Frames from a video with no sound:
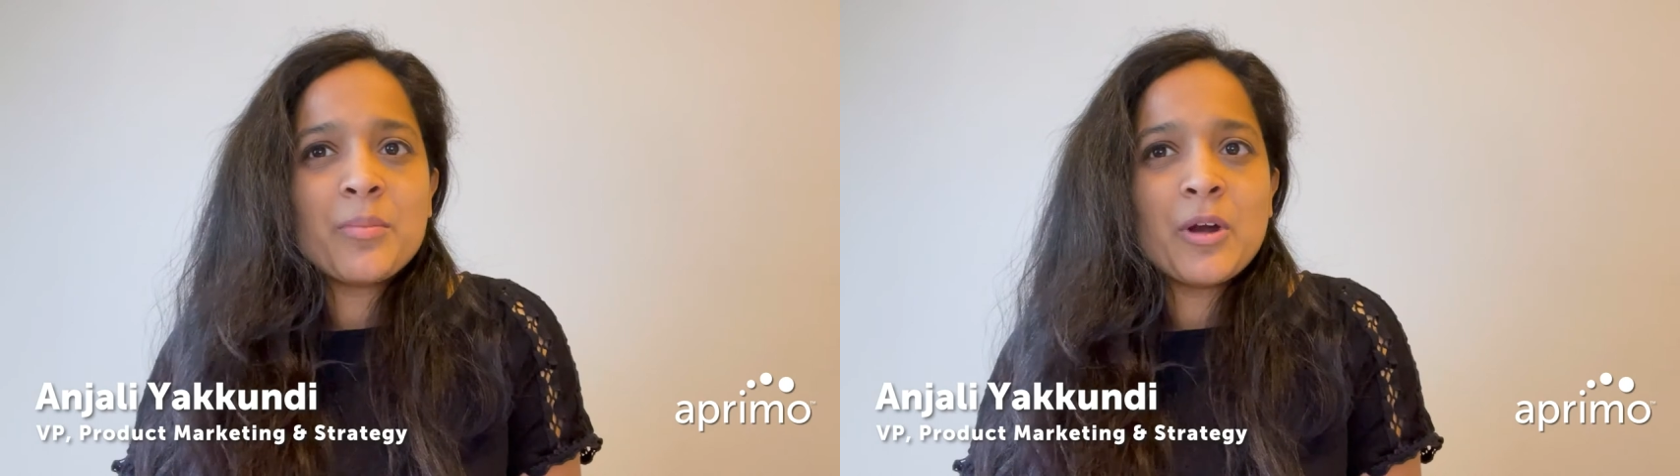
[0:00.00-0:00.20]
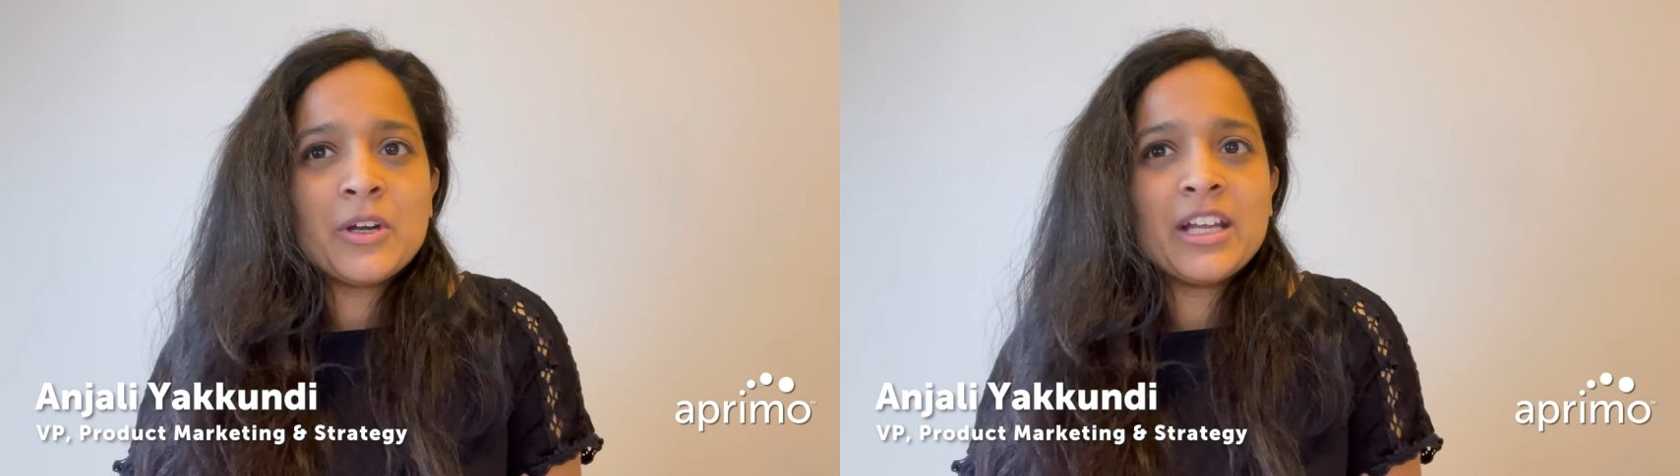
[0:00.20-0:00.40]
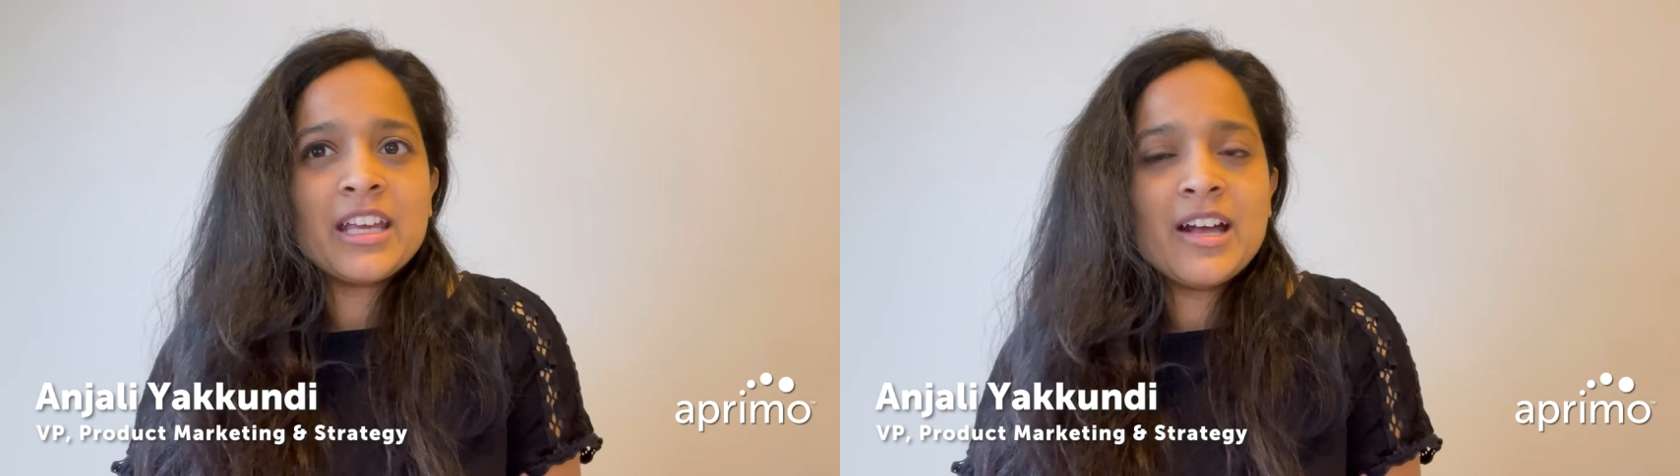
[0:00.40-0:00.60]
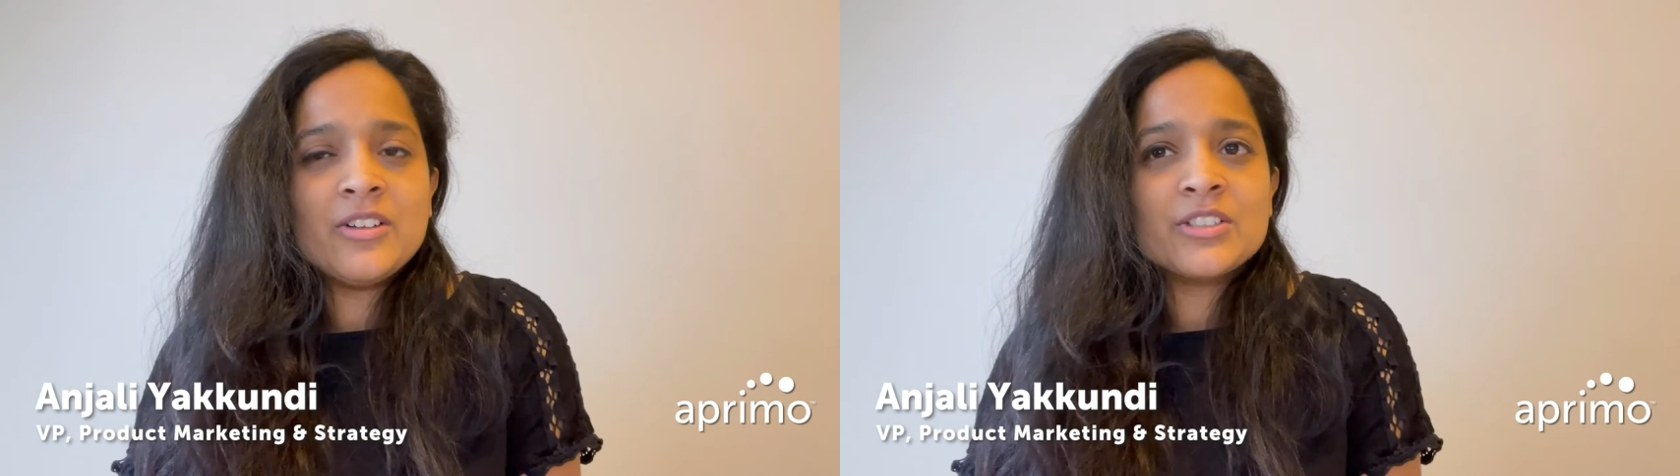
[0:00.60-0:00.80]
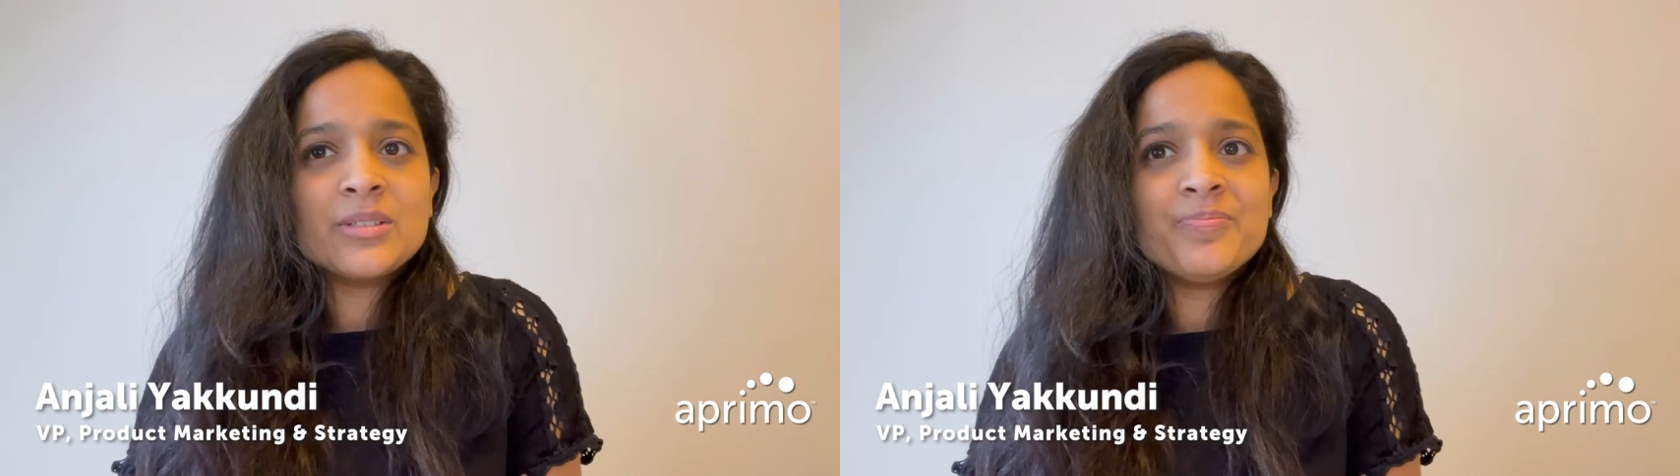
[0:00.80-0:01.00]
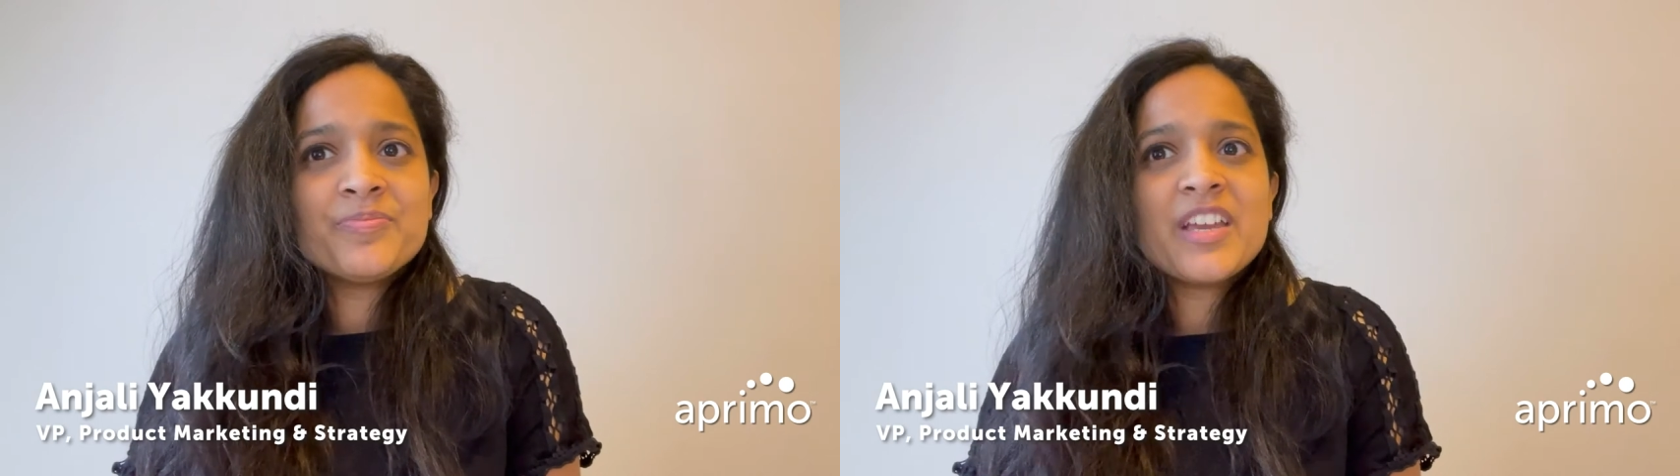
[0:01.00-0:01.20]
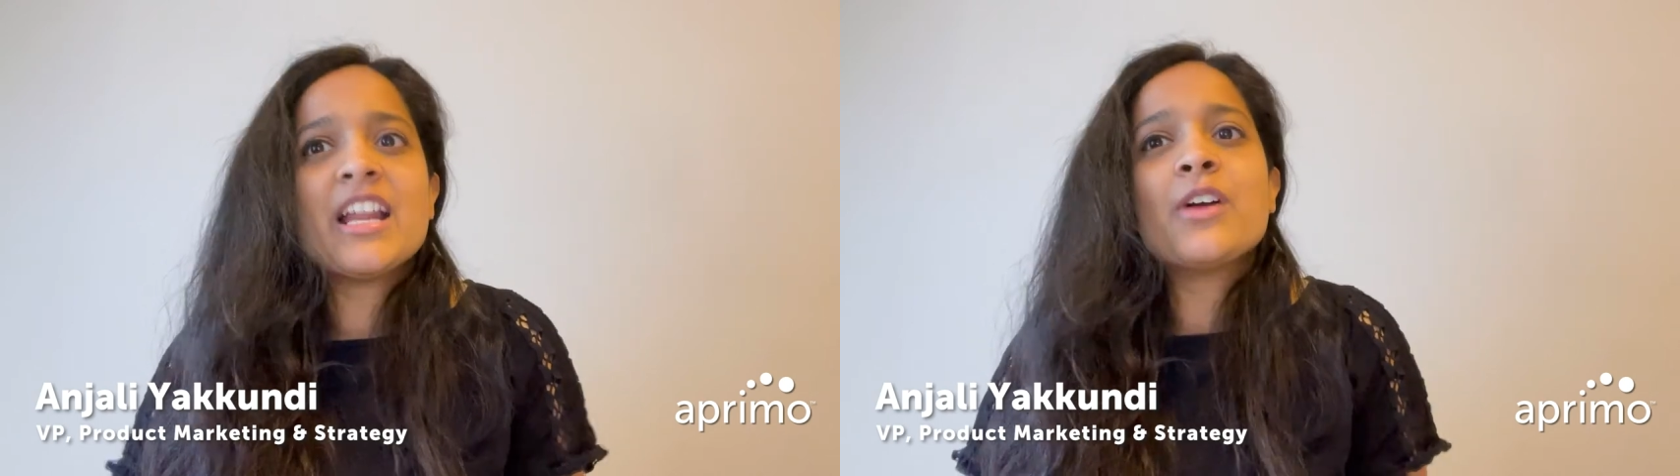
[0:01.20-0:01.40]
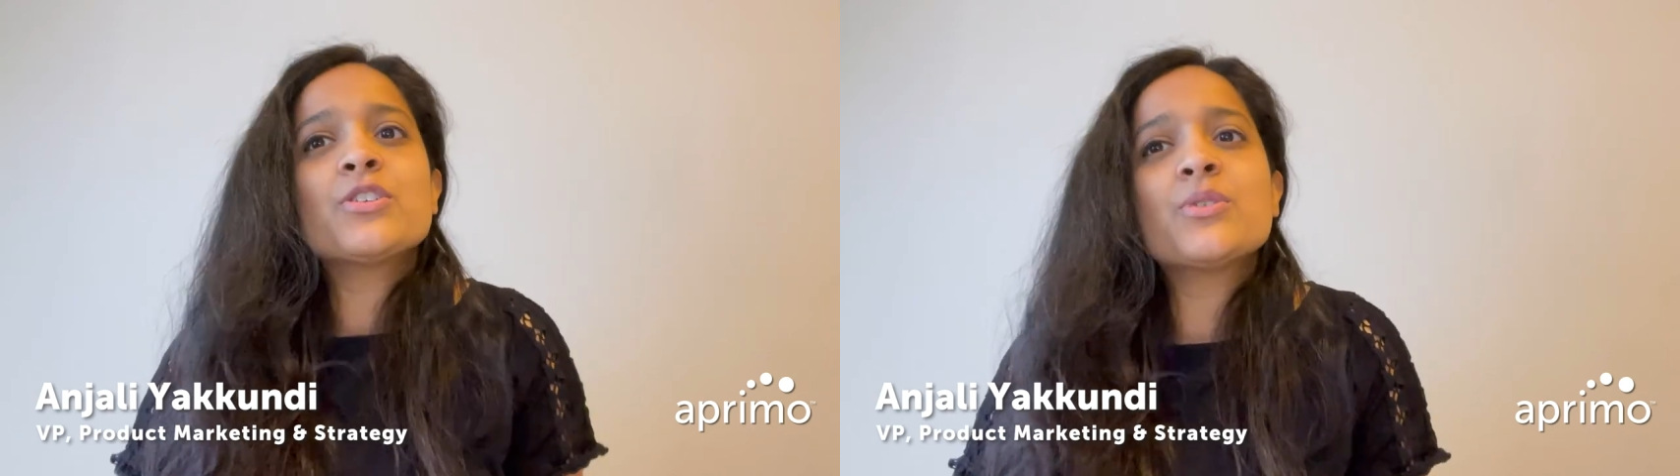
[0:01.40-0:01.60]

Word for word: a marketing calendar and how you